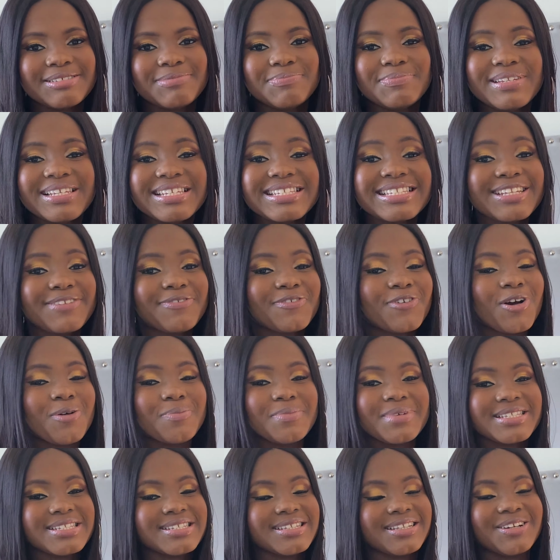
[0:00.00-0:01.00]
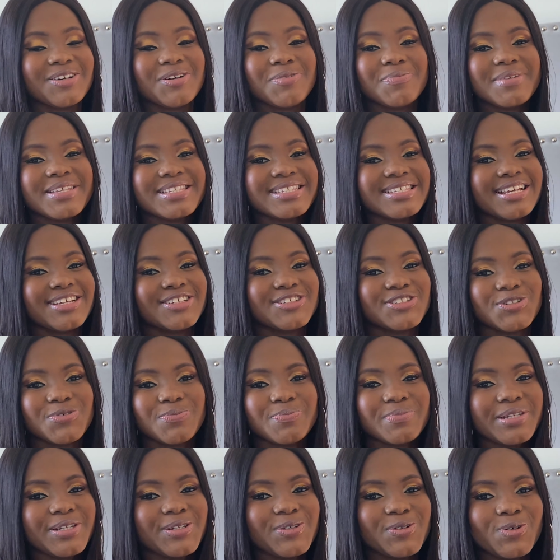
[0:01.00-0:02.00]
Please leave comments in the comment
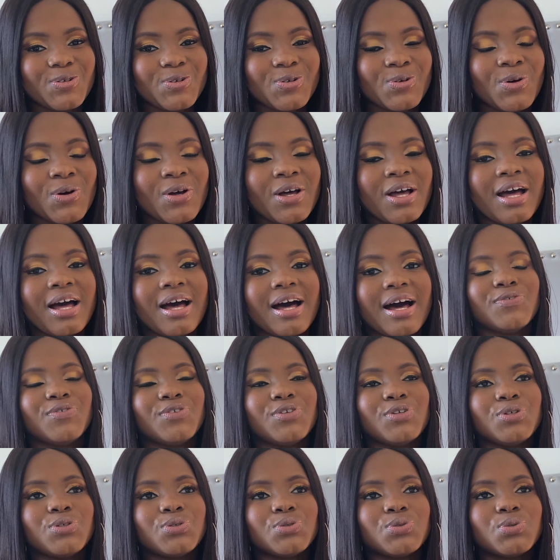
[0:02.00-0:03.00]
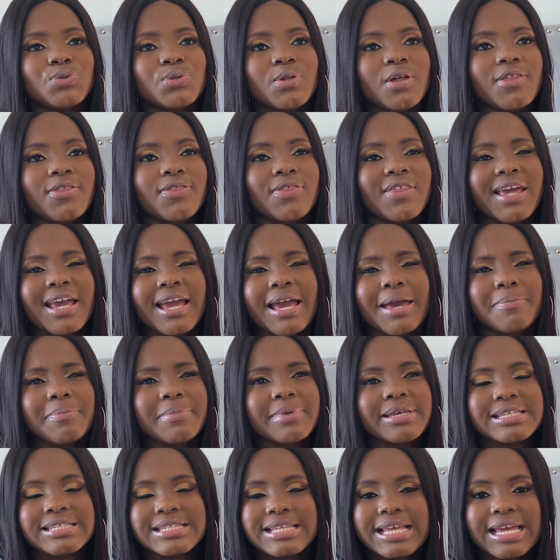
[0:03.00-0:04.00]
section below. If you think I
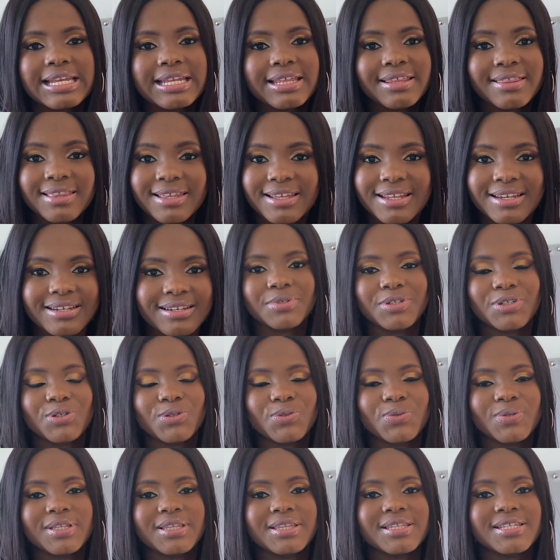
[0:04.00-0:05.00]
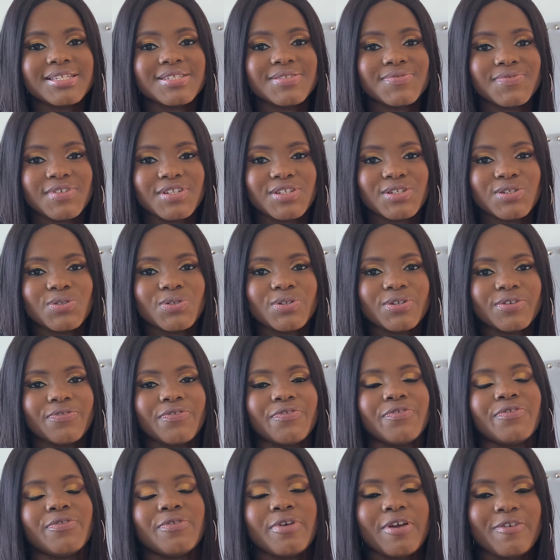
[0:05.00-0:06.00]
missed anything in this video,
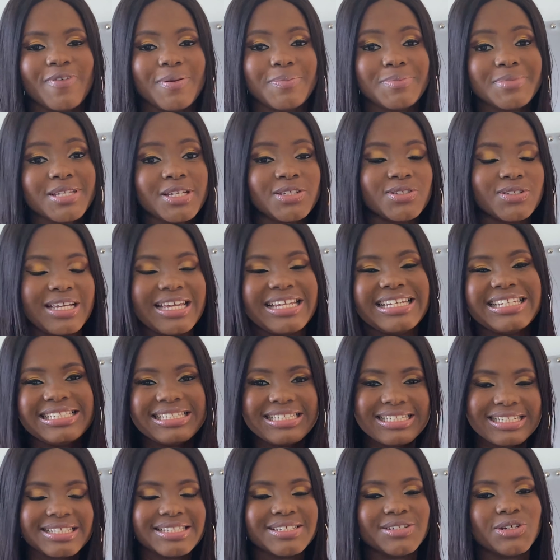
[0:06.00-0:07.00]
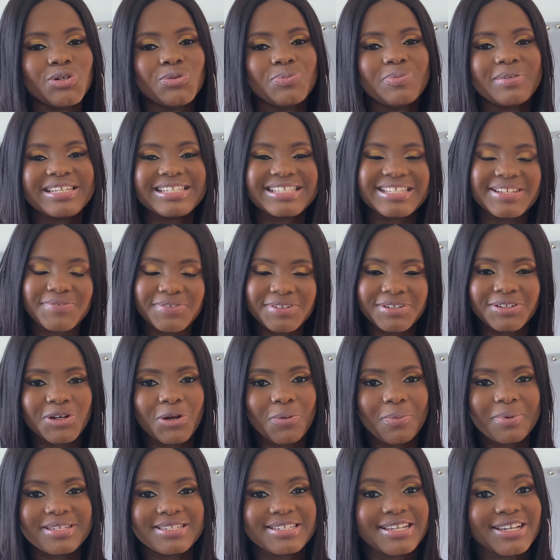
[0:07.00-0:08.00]
if I missed out any detail, please leave in the
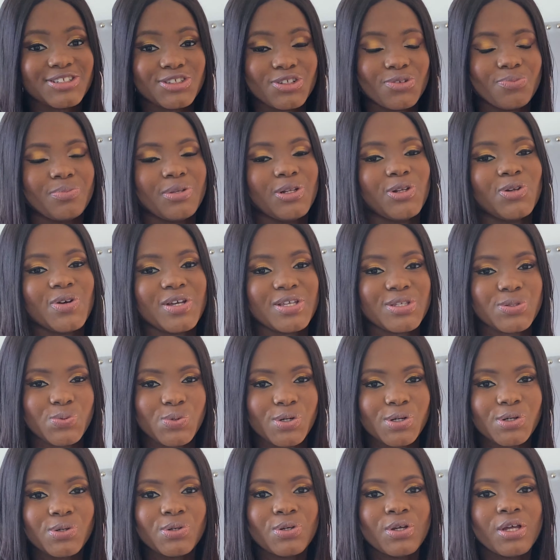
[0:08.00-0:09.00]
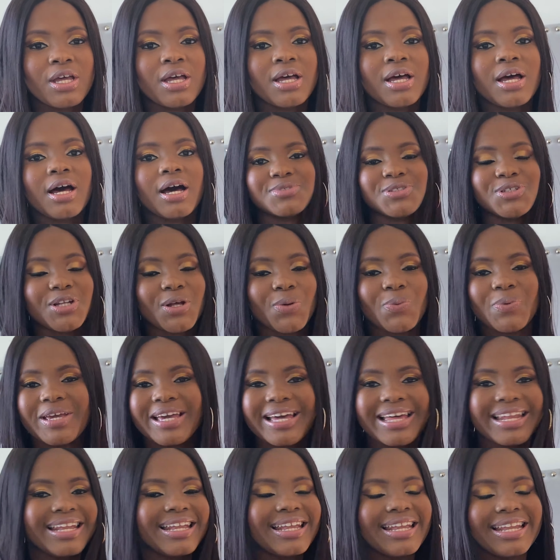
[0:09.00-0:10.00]
comment section below as well, so that we
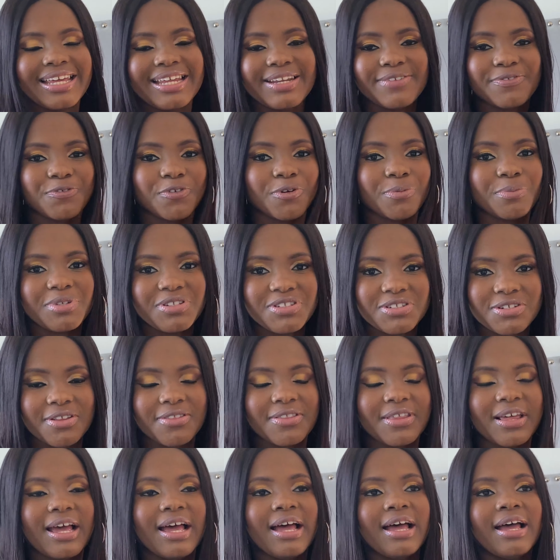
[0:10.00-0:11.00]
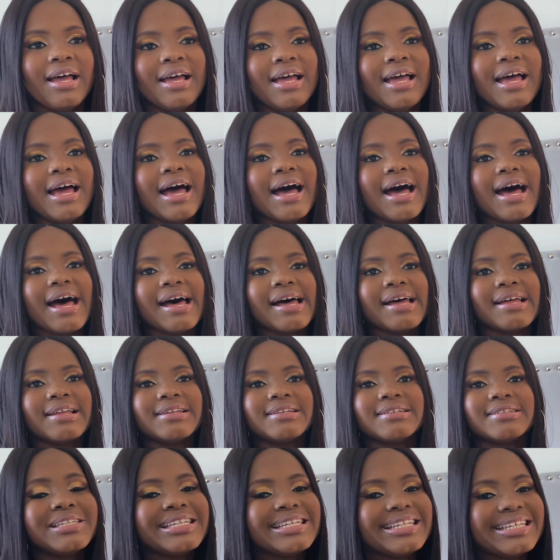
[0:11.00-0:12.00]
can learn from each other.
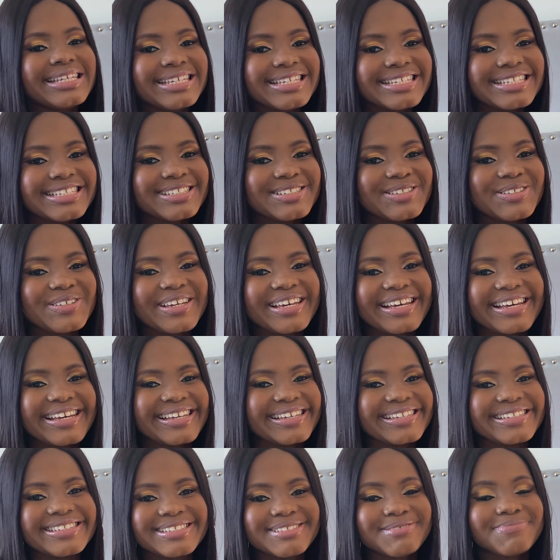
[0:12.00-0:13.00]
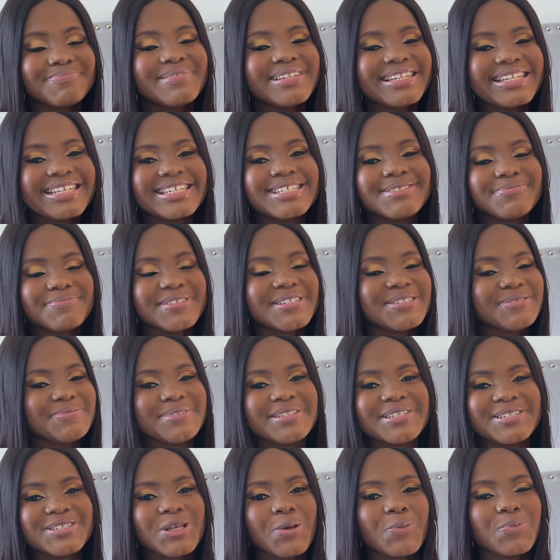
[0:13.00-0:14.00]
And please, you guys, please
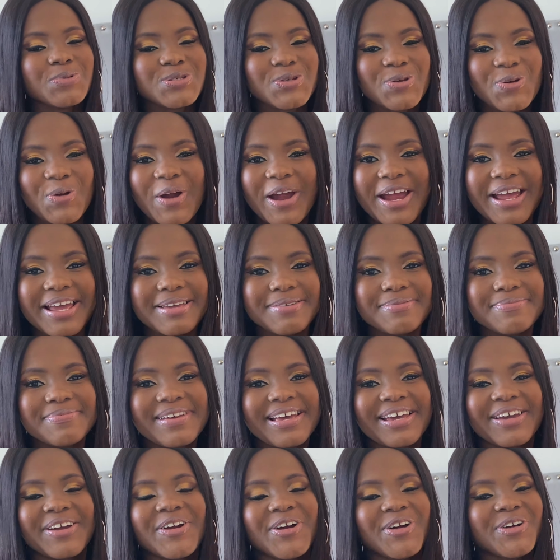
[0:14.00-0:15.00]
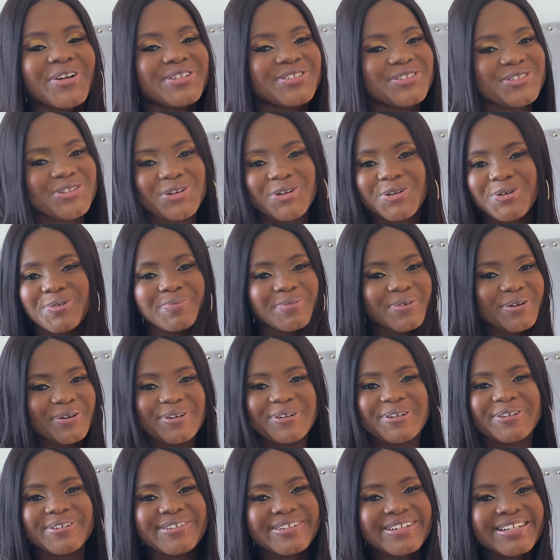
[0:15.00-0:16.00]
subscribe, encourage your
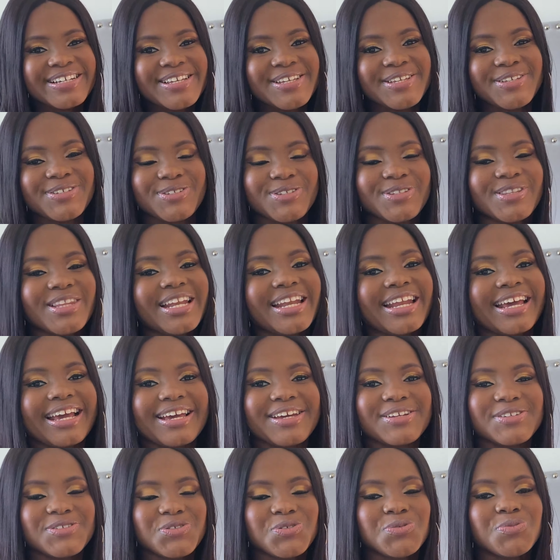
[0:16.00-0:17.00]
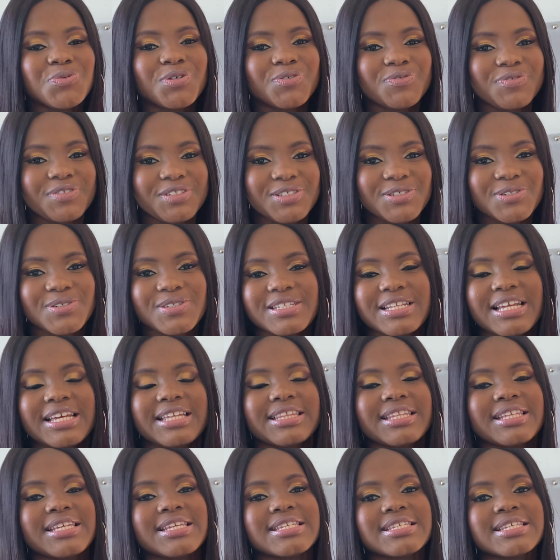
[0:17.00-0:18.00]
homegirl, so that I can do more videos
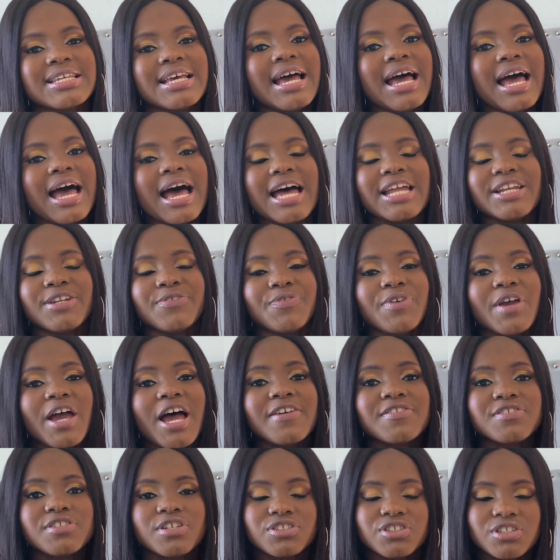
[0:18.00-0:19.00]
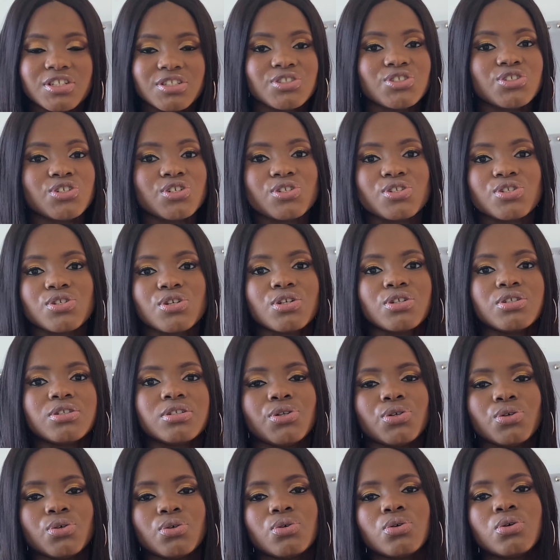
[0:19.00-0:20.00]
like this. And if you have suggestions on
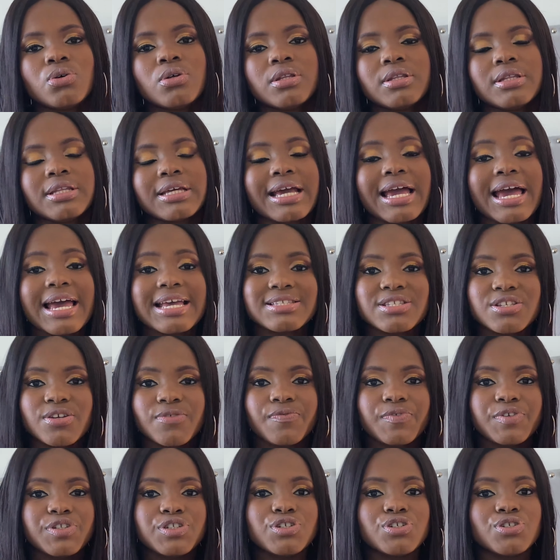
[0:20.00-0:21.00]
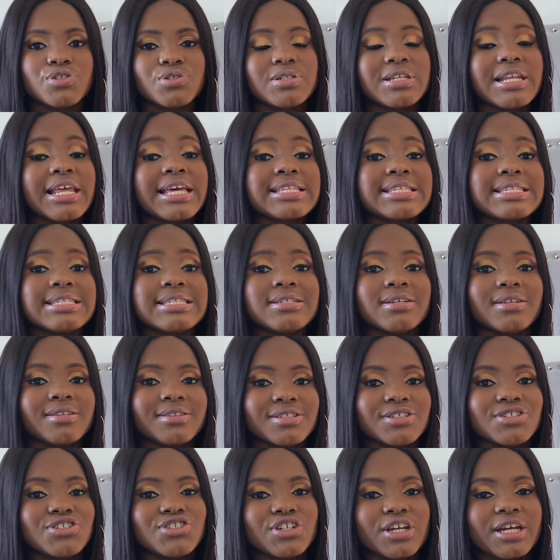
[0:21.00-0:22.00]
the kinds of videos you'd like to see on
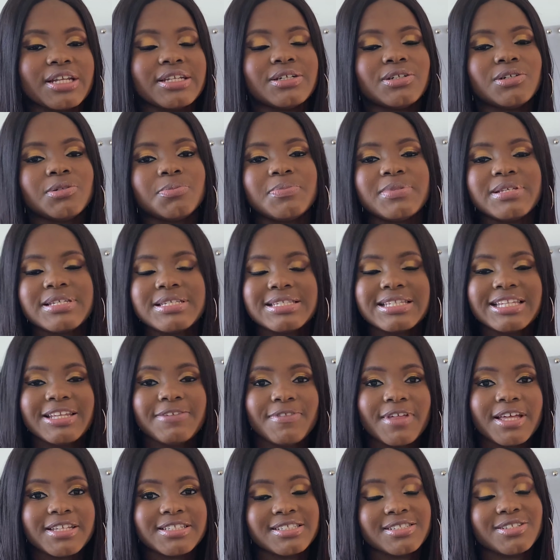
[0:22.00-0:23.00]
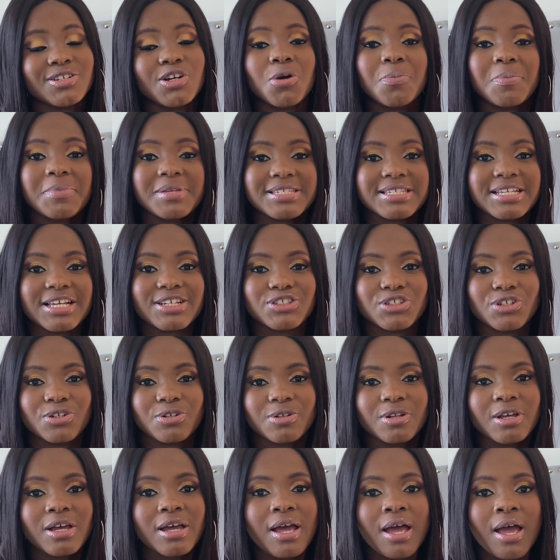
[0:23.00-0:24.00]
this channel, please leave that in the comment section
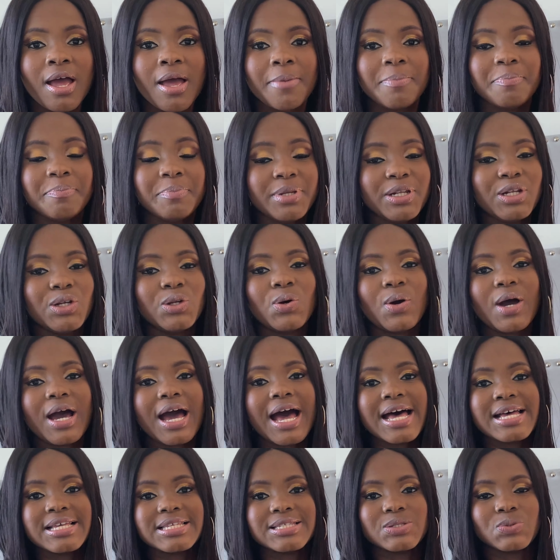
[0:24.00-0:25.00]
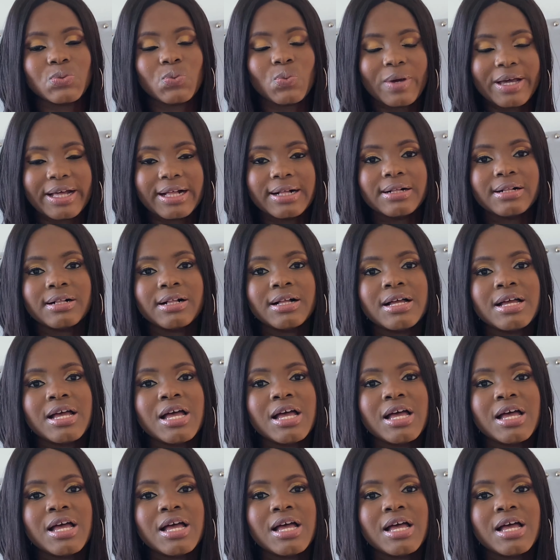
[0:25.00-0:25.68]
below as well.